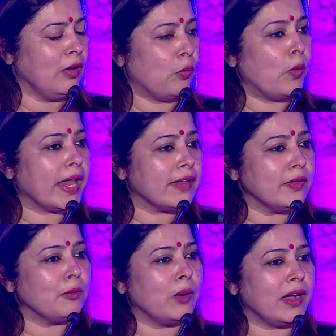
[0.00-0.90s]
Where in
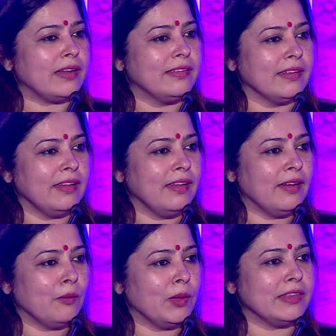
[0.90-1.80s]
the world
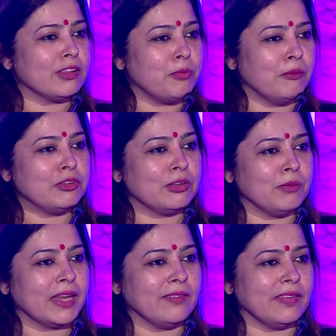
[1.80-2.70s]
will this permission
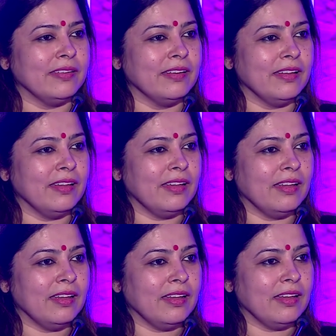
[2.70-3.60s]
be given?
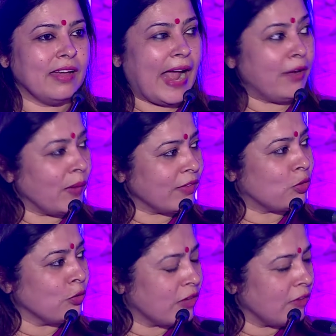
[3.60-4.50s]
And once
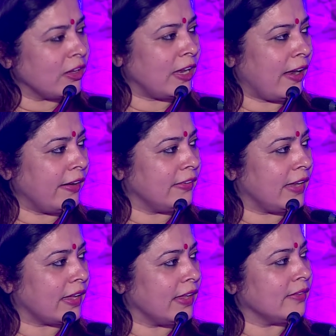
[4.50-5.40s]
you've given an
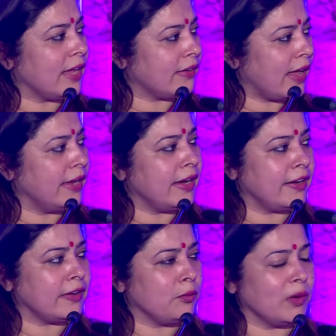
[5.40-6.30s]
undertaking, that
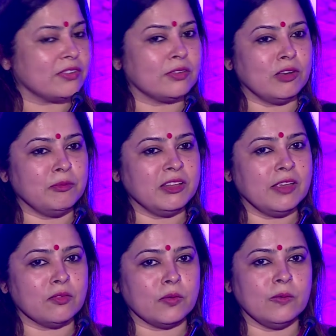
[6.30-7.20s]
unedited version will be
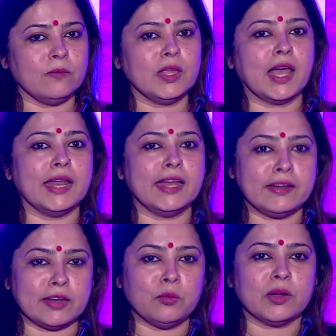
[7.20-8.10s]
given. The
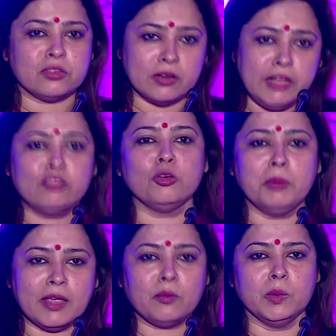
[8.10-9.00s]
unedited version needs to
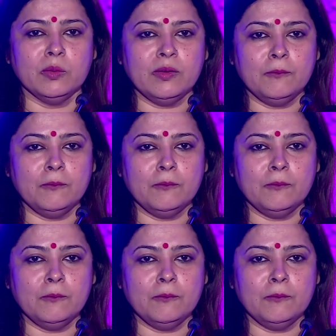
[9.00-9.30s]
be given.